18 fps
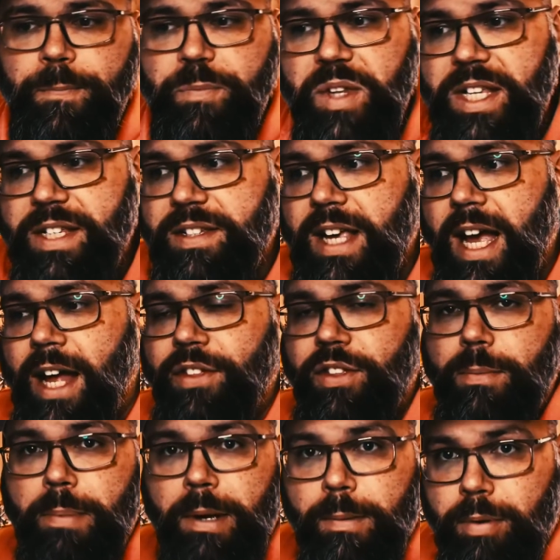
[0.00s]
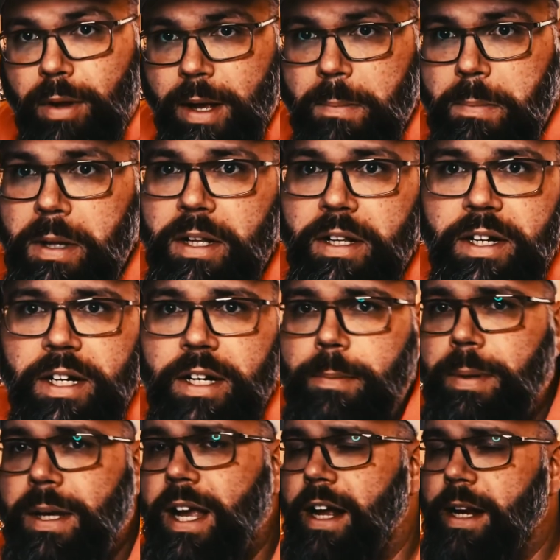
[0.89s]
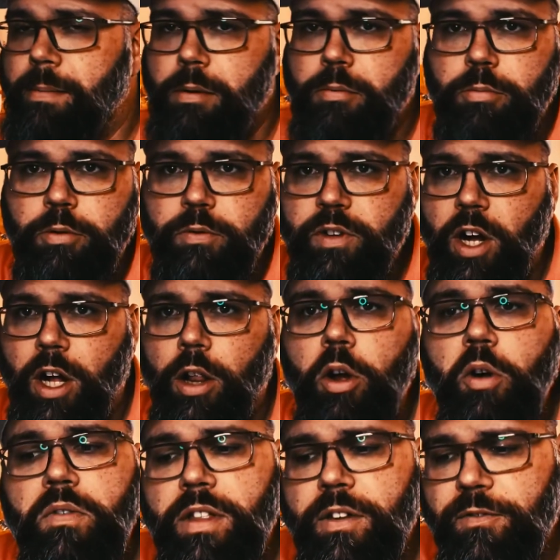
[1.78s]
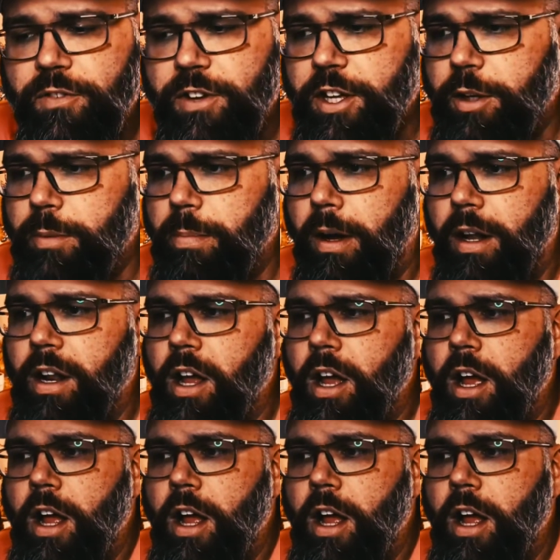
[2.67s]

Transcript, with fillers: He's got the big play ability to kind of be moved all over the field, but